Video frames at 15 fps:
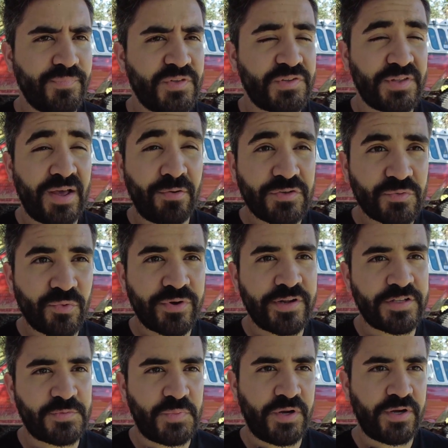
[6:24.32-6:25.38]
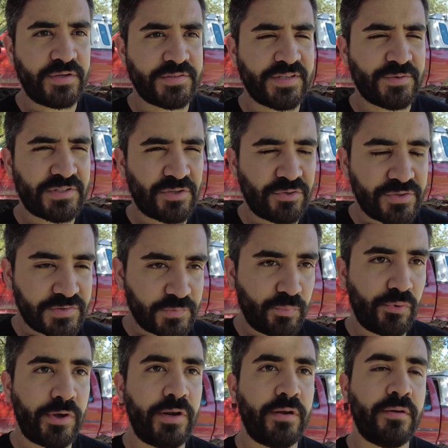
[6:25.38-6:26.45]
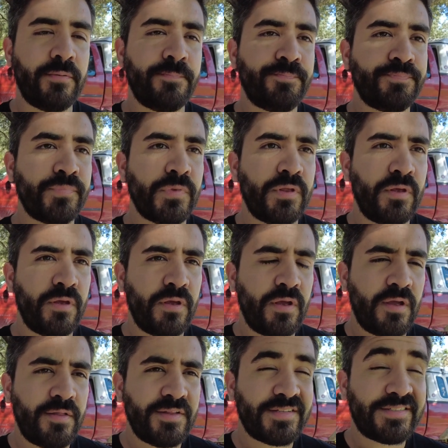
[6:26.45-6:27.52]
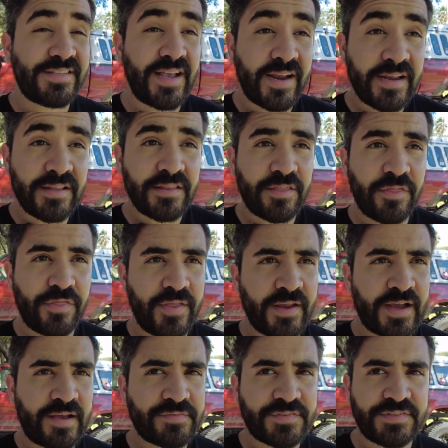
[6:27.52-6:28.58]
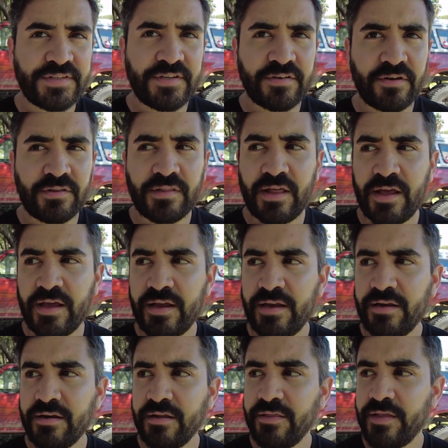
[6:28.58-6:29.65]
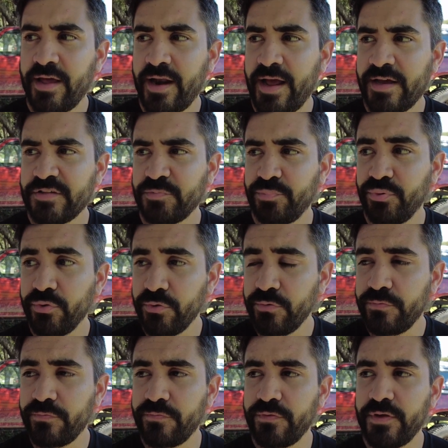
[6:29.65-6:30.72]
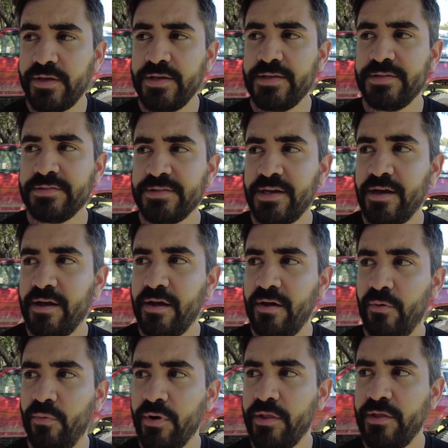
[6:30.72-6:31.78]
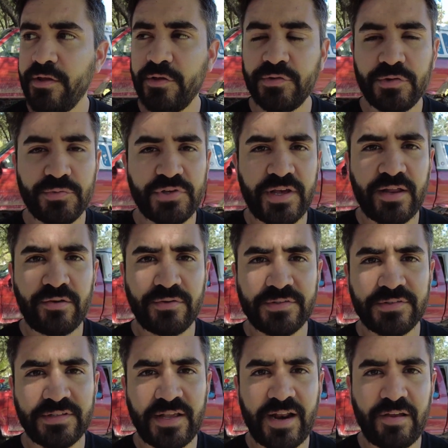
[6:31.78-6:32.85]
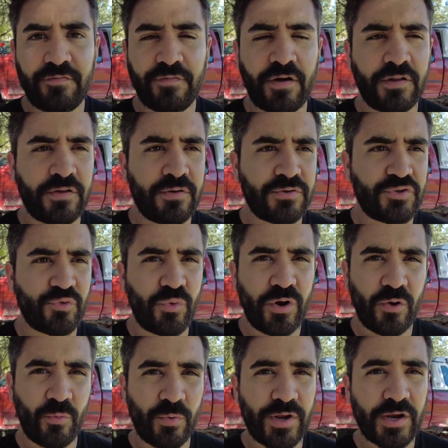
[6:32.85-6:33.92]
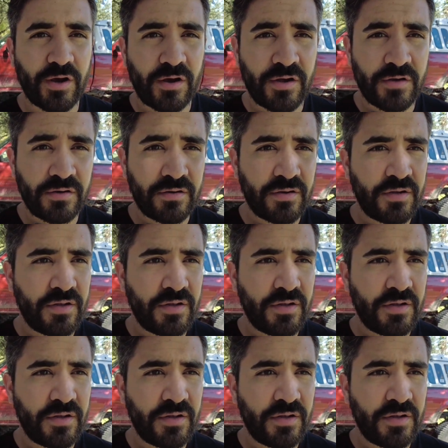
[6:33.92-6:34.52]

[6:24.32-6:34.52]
So that was one experience. That was a little disappointing. The second thing I've seen online that has proof is one of the YouTube channels that I follow, Trail Recon.